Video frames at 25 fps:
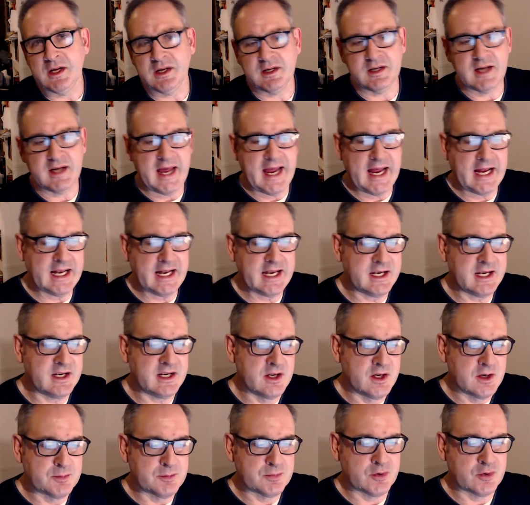and Ellen
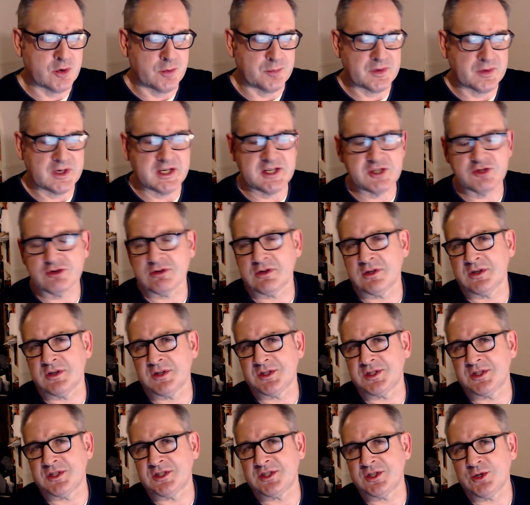promptly
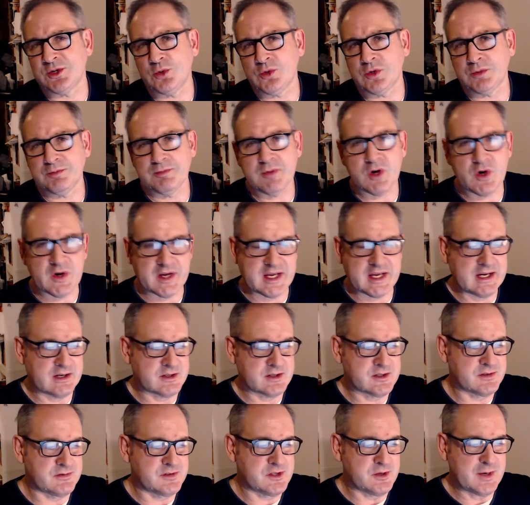tries to talk Mike
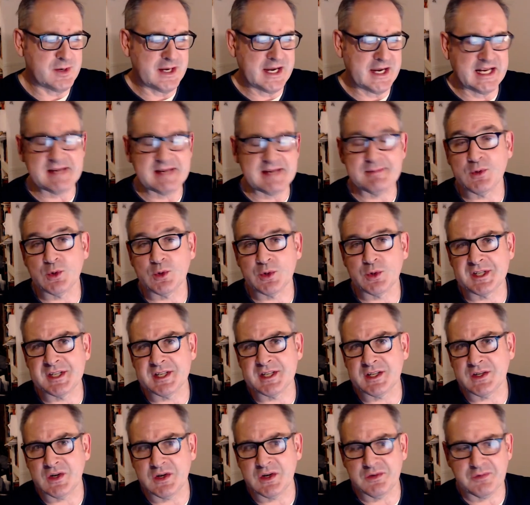out of doing any more
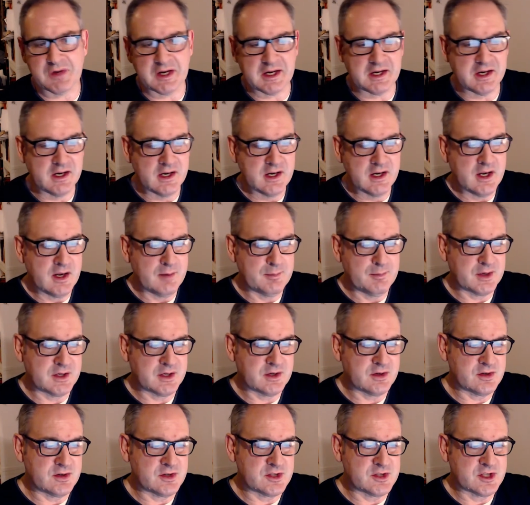diving,
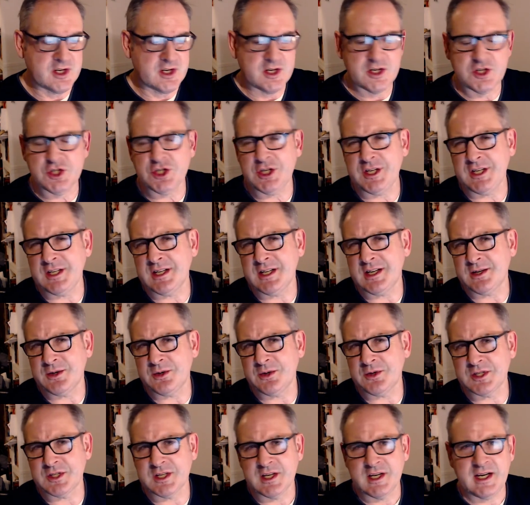because she
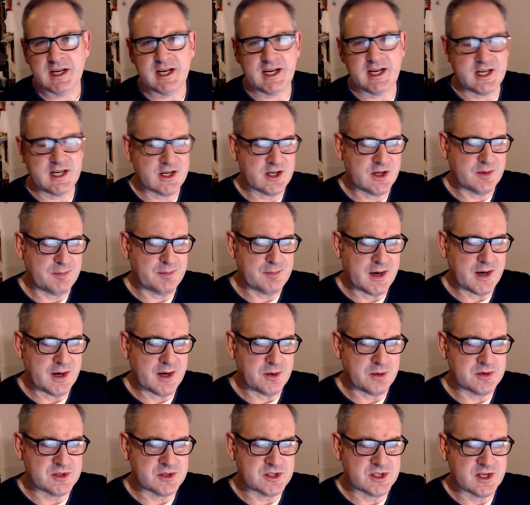knows in her
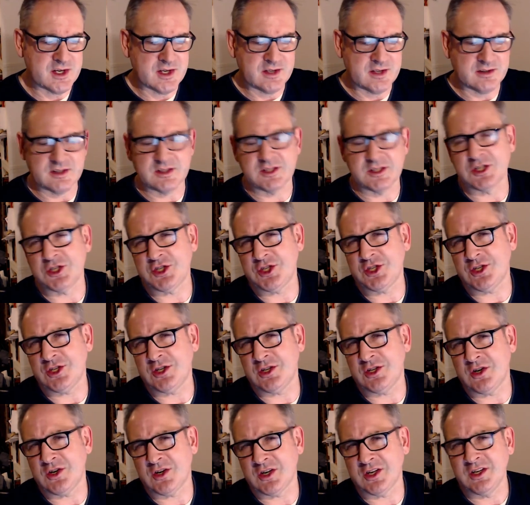bones that the
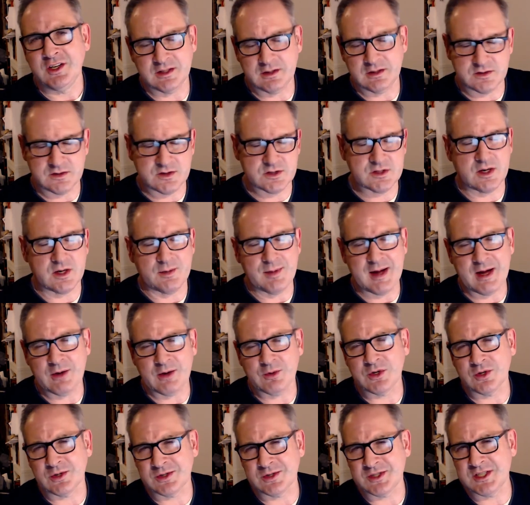shark has
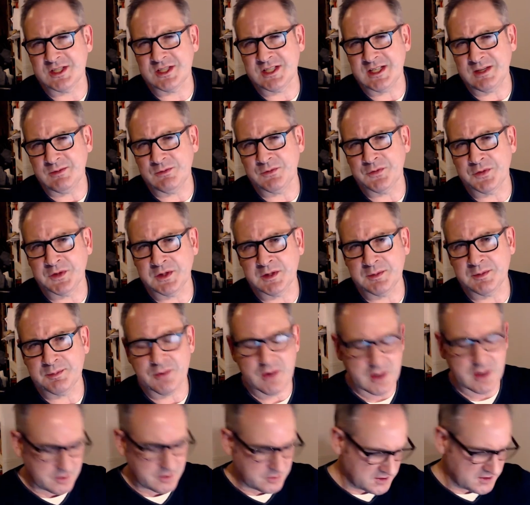somehow got it in for the
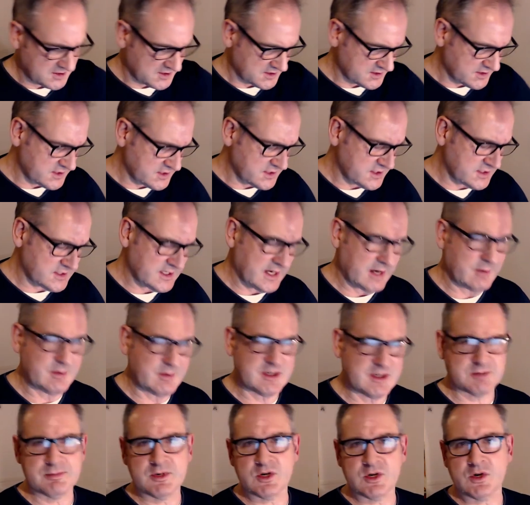Brodies. This is how
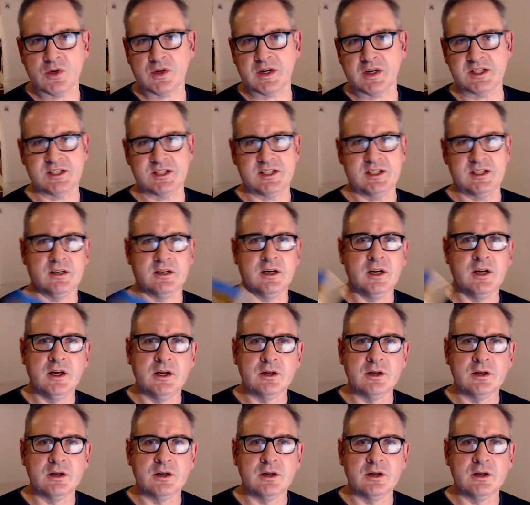it's marketed.